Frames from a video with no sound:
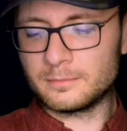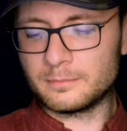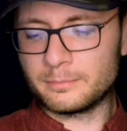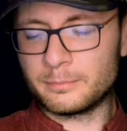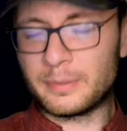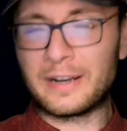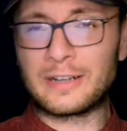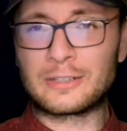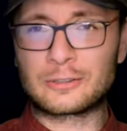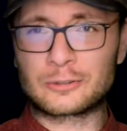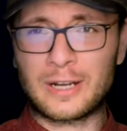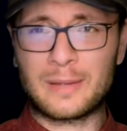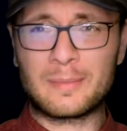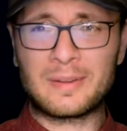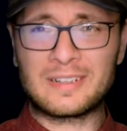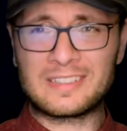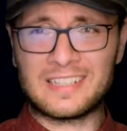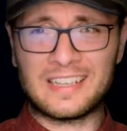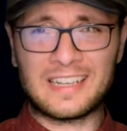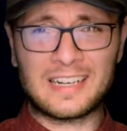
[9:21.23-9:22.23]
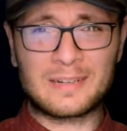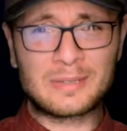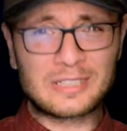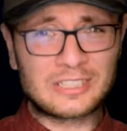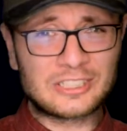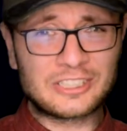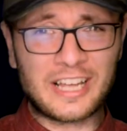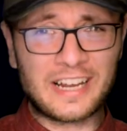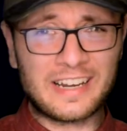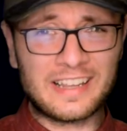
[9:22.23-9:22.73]
But a Tramontina
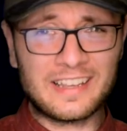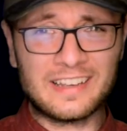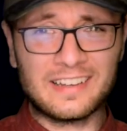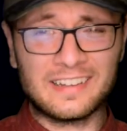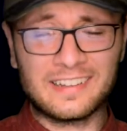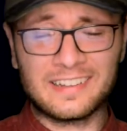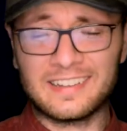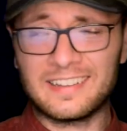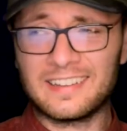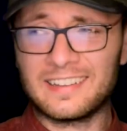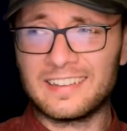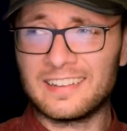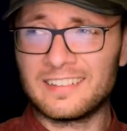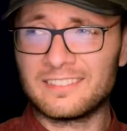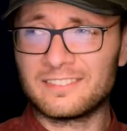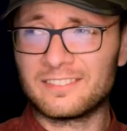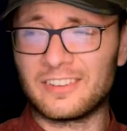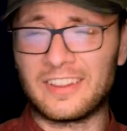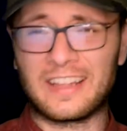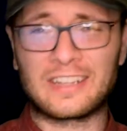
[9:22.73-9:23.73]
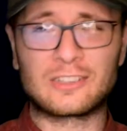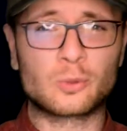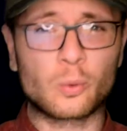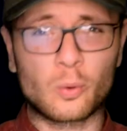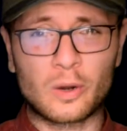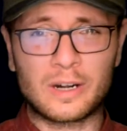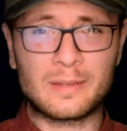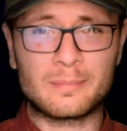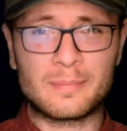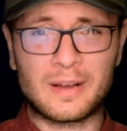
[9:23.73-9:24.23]
machete for like
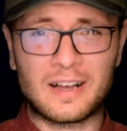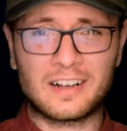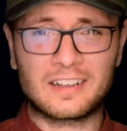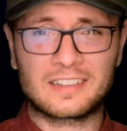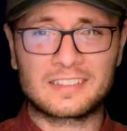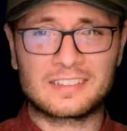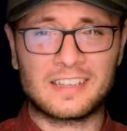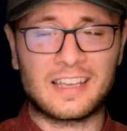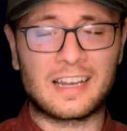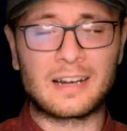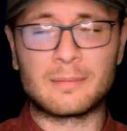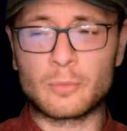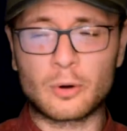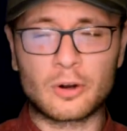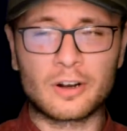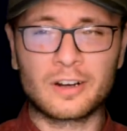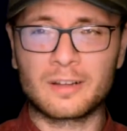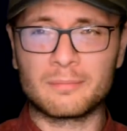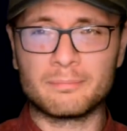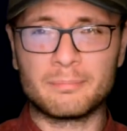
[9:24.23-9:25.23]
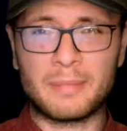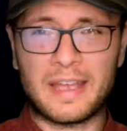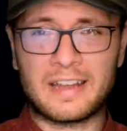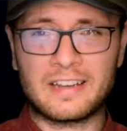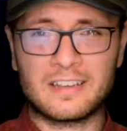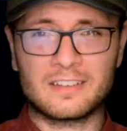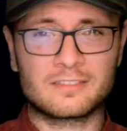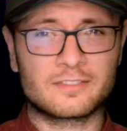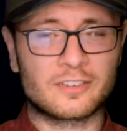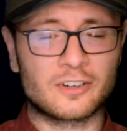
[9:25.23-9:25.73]
20 bucks and a Mora
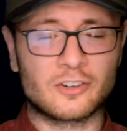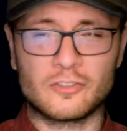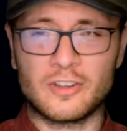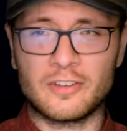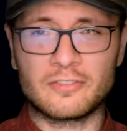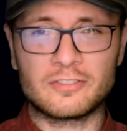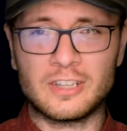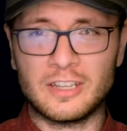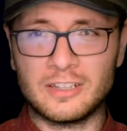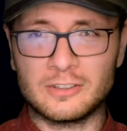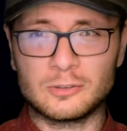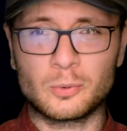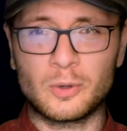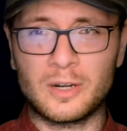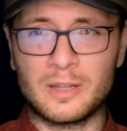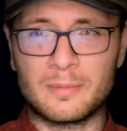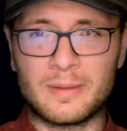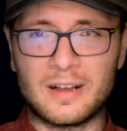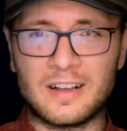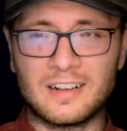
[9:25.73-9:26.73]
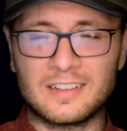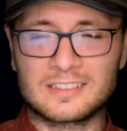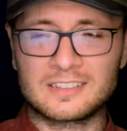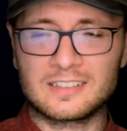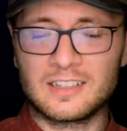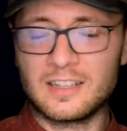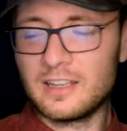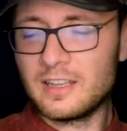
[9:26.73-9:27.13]
companion for 15, 20 bucks